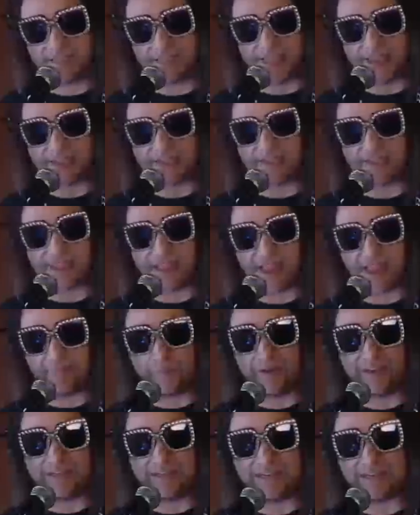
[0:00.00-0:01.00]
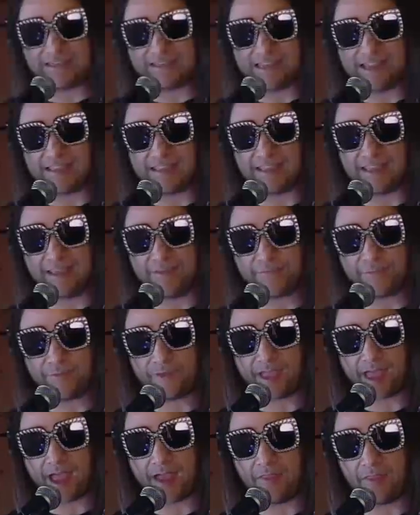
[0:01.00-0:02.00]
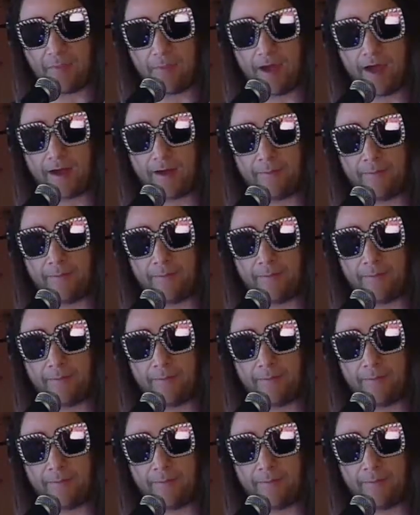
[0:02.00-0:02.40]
You see that? And we didn't take the hit from the guy on the bottom.